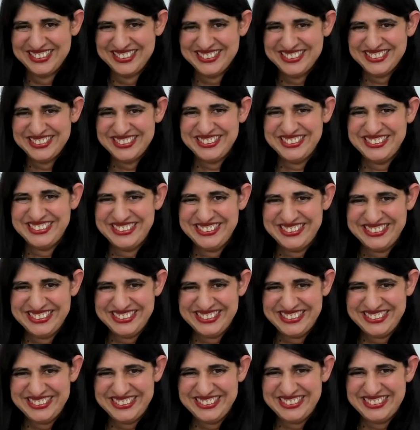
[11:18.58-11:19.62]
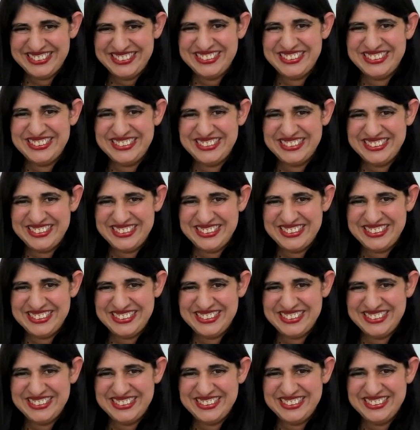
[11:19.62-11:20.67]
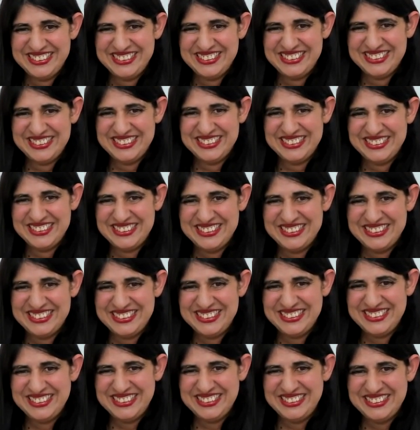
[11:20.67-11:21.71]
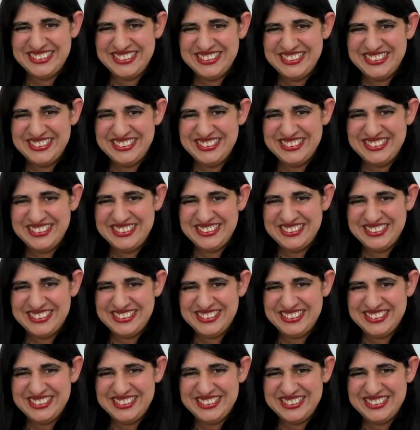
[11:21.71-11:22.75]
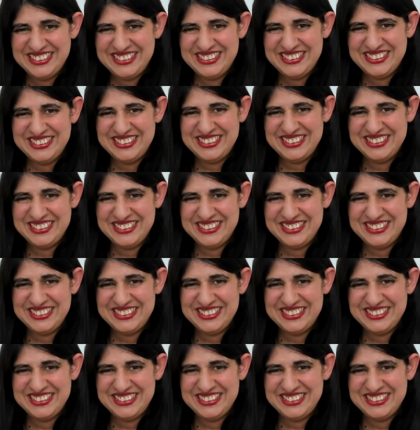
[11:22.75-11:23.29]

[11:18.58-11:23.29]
(not speaking)